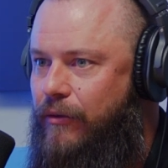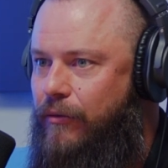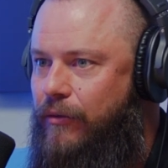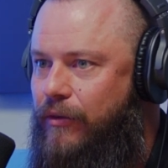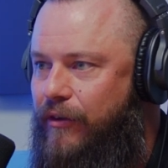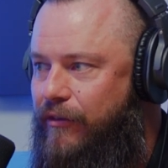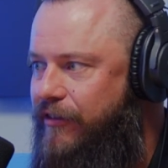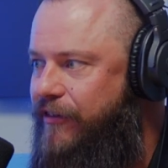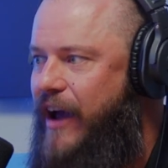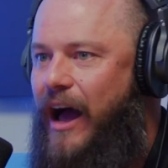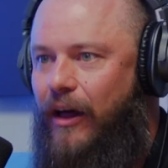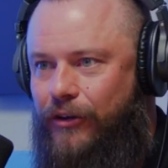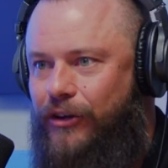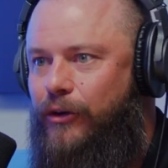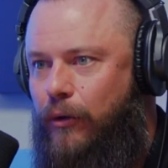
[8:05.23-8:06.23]
the
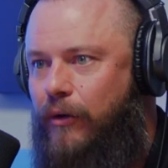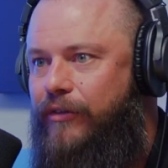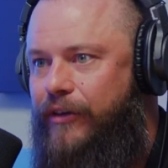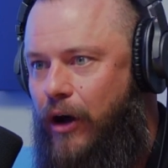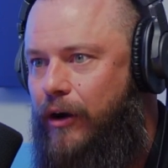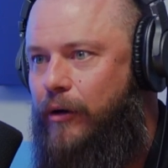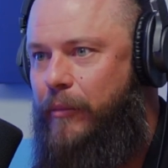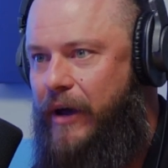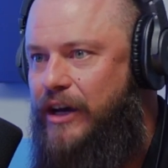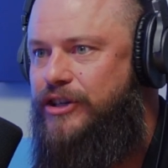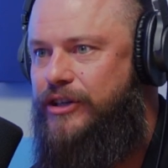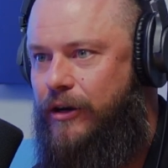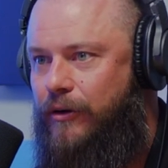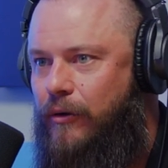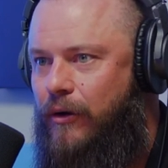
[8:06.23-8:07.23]
value of the
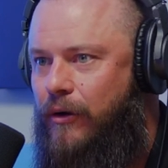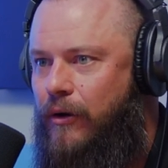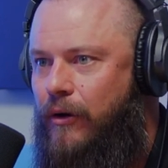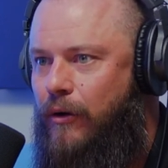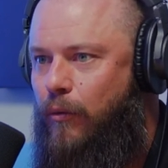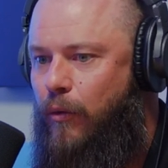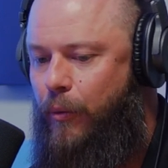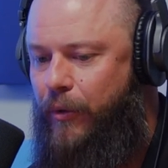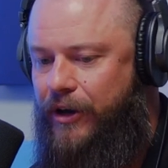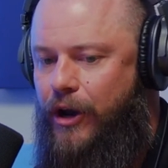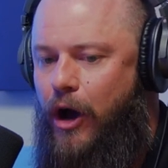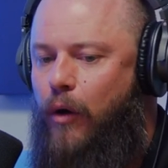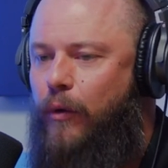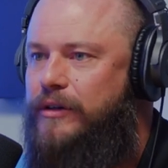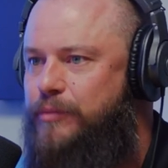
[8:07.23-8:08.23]
automation when we
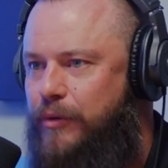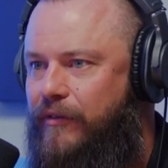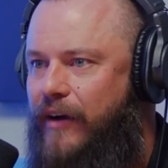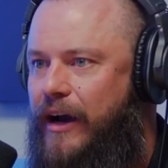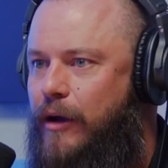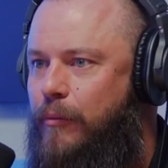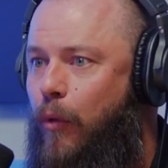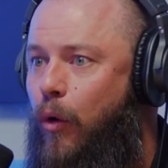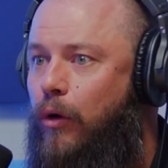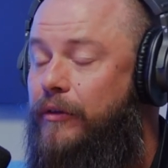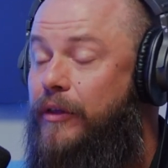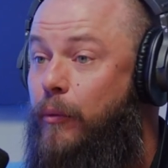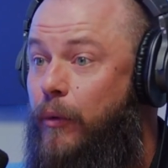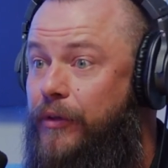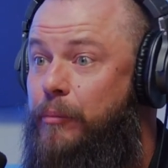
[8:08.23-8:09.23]
know it's providing more
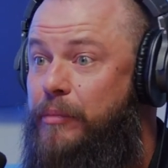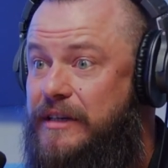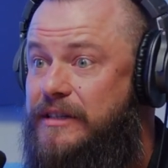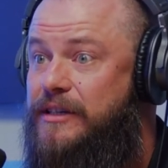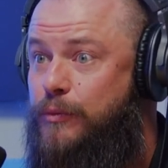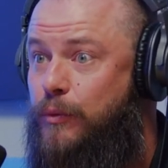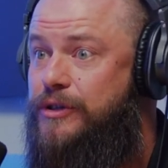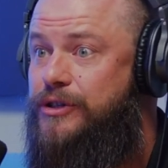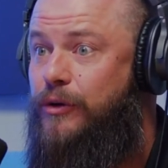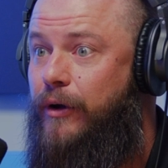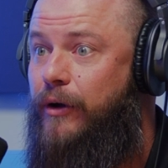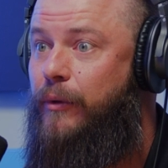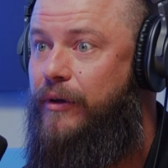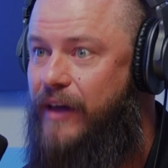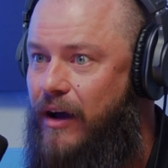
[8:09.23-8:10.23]
than what the business was
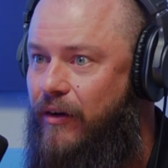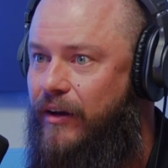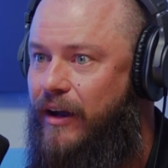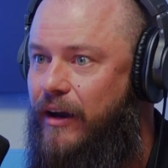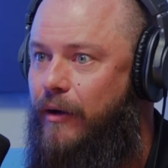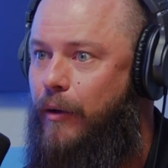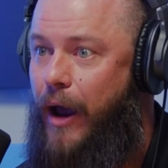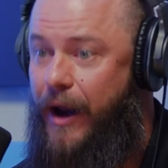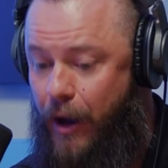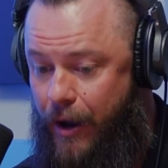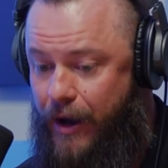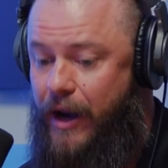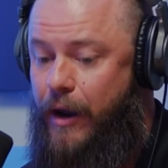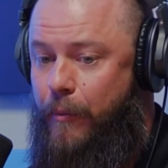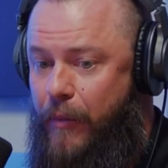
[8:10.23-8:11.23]
doing without it. Yeah. At
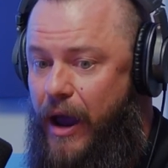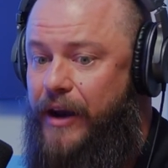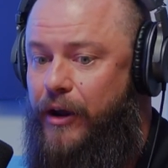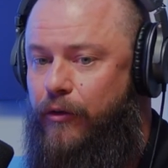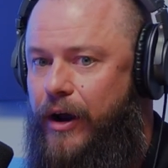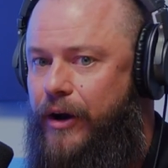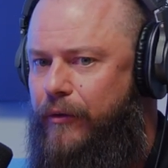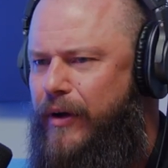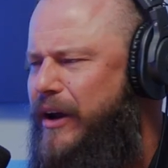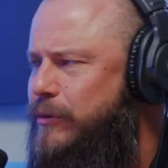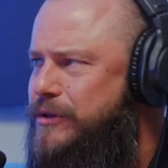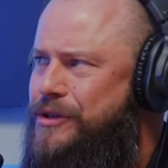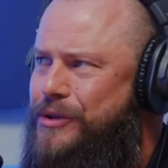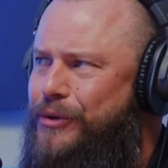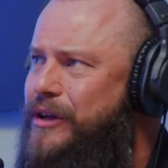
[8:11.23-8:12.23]
a greater rate. It
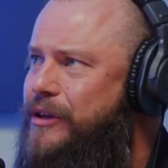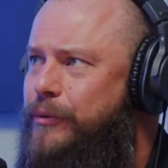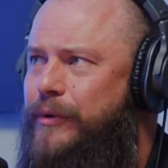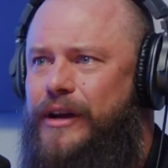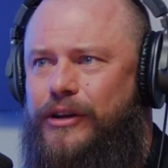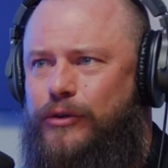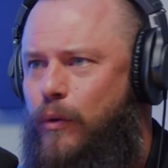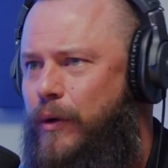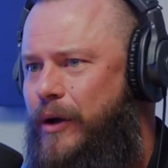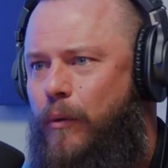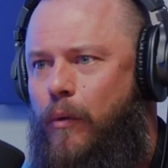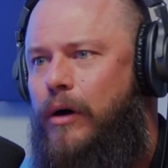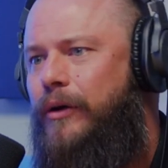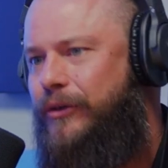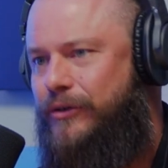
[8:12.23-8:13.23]
was 33 to
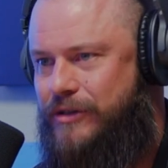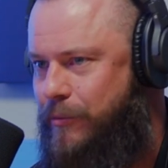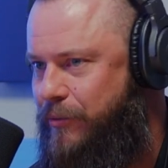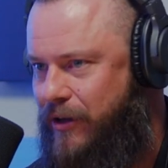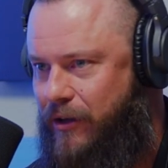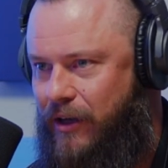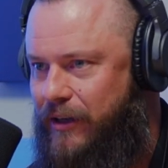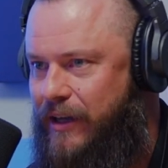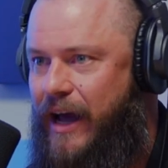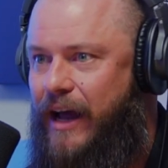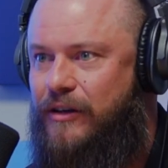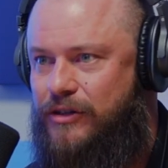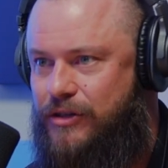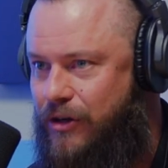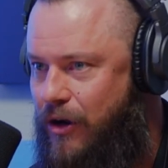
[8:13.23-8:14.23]
21 or something like that.
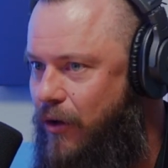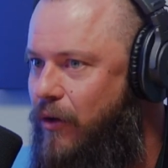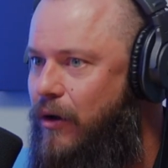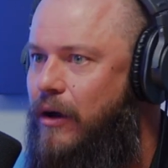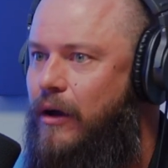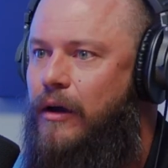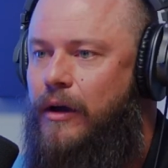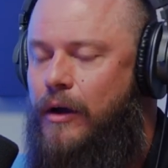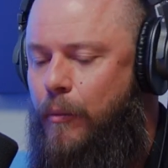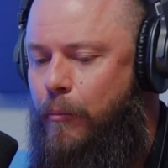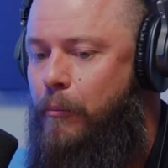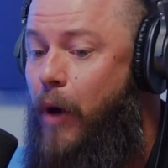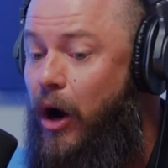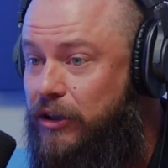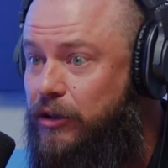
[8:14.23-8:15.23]
Wow, so
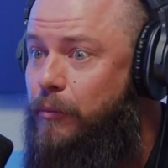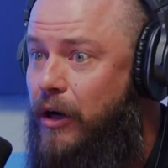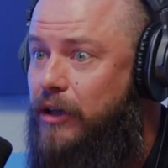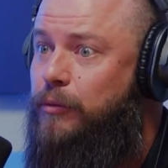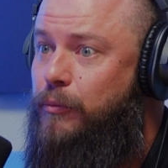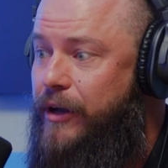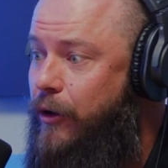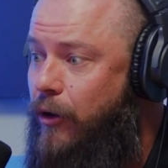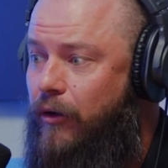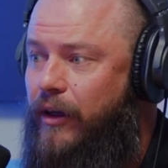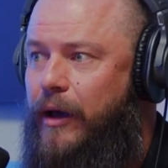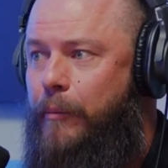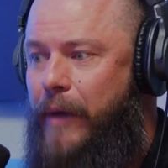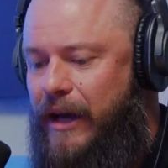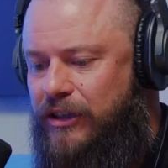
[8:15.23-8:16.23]
much, like
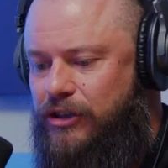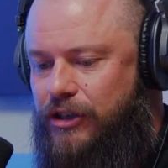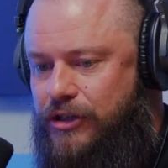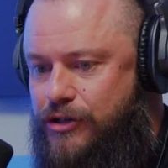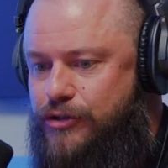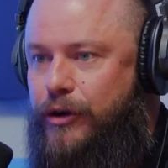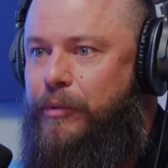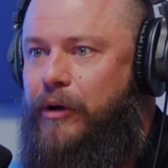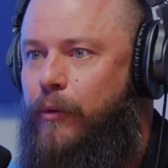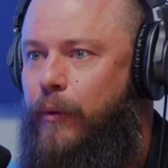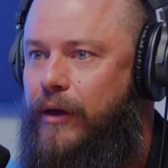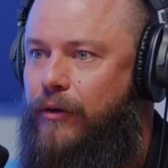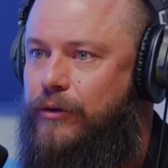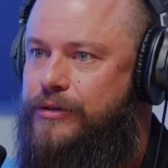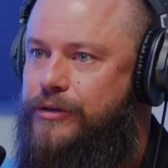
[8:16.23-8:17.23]
imagine just stripping
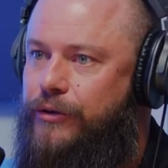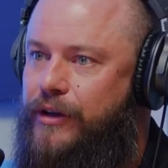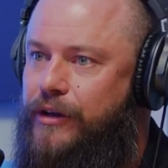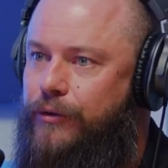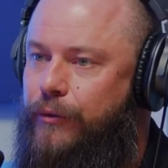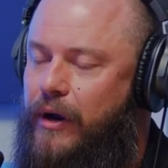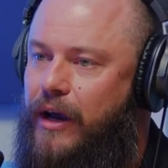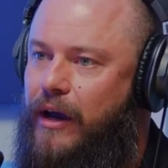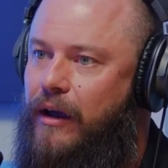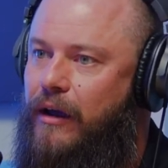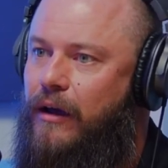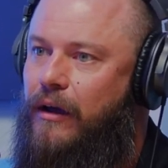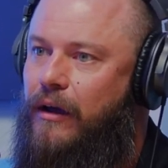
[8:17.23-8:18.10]
away those 33.